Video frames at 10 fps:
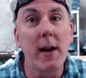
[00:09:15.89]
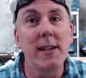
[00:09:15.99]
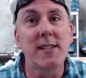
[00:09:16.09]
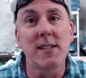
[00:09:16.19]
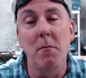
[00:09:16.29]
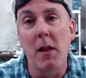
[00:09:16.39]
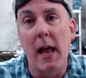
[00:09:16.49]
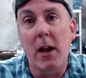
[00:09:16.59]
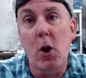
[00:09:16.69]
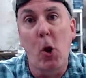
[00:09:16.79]
some
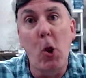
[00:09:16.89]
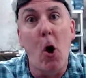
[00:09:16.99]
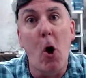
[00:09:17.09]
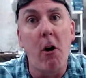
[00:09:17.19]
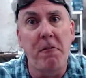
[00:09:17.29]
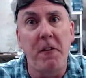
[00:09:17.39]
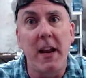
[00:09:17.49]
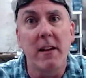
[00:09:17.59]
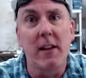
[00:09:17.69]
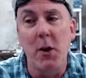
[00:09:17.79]
like claw feet,
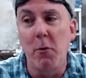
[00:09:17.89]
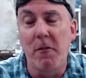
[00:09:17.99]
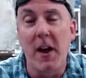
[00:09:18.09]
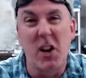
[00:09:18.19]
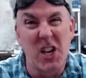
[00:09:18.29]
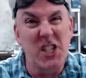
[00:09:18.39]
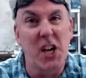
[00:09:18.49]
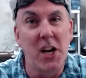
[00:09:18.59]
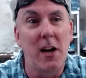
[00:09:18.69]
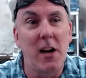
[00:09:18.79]
like you would find on a
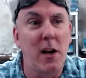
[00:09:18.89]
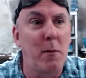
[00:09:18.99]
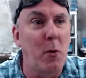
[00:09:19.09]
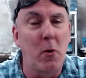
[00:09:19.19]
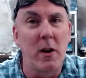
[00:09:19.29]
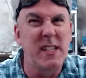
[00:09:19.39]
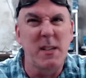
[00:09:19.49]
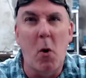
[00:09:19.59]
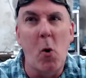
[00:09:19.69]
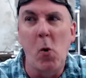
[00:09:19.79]
tub or in
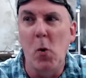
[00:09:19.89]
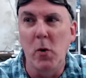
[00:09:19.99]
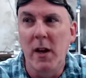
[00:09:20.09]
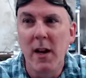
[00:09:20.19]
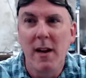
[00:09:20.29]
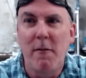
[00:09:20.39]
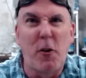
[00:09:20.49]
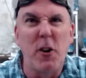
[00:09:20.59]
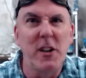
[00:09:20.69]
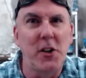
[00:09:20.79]
some old
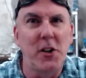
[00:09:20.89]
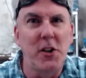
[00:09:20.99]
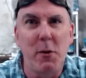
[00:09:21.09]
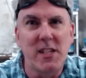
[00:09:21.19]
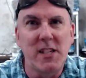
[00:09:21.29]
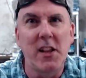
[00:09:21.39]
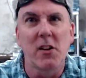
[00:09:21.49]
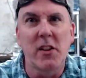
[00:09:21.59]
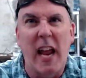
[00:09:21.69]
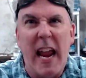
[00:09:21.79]
furniture. You would see
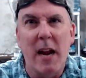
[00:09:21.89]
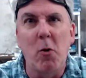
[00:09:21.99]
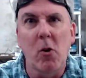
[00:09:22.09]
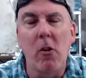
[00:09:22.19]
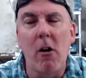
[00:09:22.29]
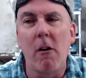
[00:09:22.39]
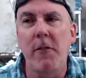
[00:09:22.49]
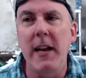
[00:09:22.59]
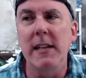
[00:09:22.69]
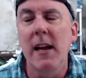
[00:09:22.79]
the animal claw
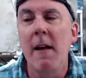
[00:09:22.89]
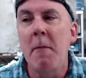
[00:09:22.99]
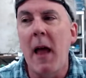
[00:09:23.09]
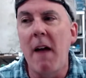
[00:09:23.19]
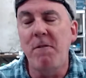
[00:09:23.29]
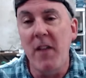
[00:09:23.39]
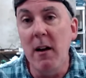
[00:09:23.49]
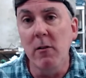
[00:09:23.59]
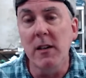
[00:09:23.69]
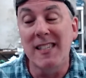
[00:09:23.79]
feet. I
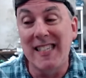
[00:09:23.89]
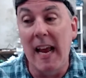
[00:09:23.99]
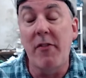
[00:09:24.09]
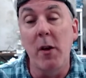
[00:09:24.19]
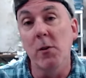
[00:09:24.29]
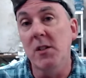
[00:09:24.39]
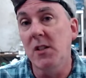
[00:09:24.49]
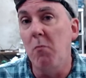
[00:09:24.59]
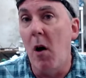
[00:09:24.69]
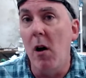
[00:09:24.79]
found a set that was
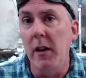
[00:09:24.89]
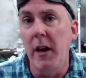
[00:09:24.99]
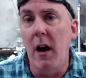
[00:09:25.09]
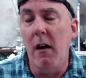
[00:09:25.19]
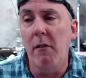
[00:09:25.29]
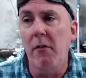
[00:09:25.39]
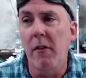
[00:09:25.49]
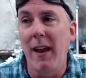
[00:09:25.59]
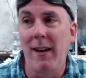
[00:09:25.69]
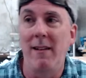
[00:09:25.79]
small enough
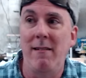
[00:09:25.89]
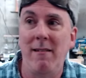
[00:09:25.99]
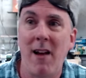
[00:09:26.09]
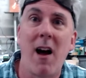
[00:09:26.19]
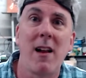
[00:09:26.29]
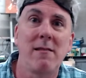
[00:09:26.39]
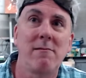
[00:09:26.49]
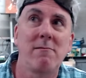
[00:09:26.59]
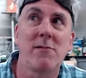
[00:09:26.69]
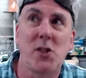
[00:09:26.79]
and not
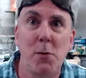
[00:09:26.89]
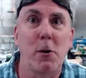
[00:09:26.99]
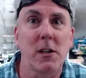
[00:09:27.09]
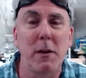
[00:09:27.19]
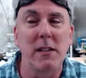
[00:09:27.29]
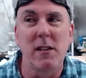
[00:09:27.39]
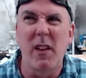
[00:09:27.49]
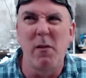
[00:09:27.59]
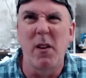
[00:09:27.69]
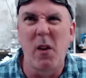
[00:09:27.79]
super expensive.
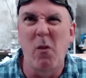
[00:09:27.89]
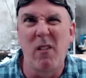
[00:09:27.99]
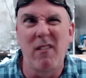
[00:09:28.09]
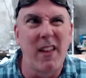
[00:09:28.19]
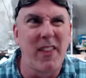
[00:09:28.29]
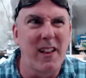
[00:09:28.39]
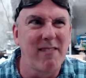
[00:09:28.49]
They were, I think,